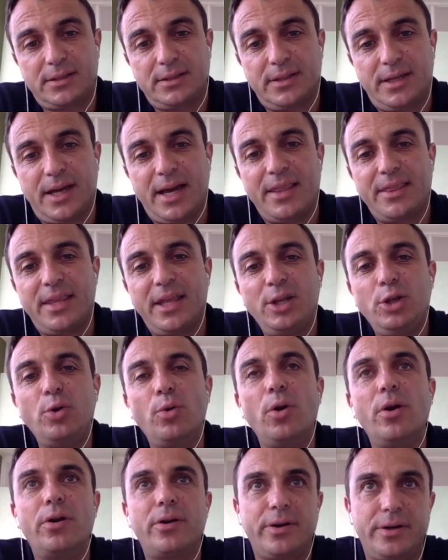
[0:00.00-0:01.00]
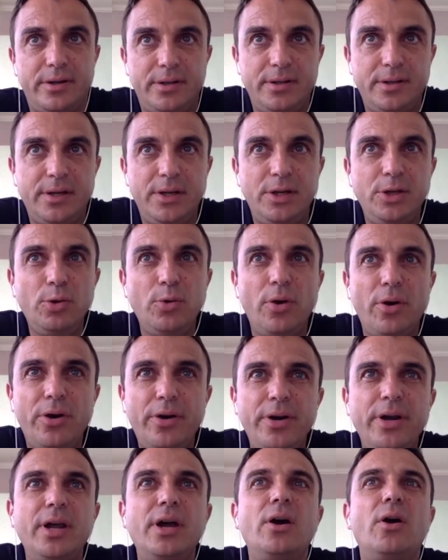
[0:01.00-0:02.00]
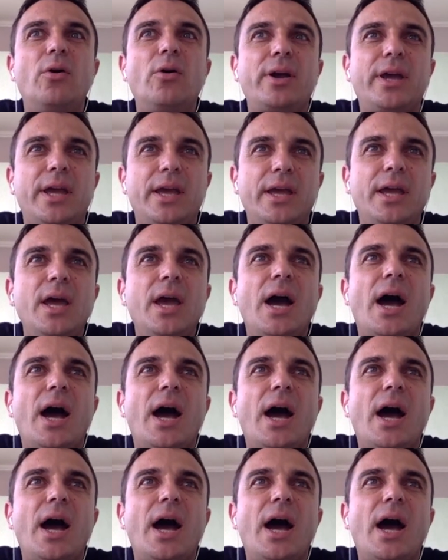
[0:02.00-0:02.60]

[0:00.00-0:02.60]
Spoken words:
And then you learn. You learn, okay,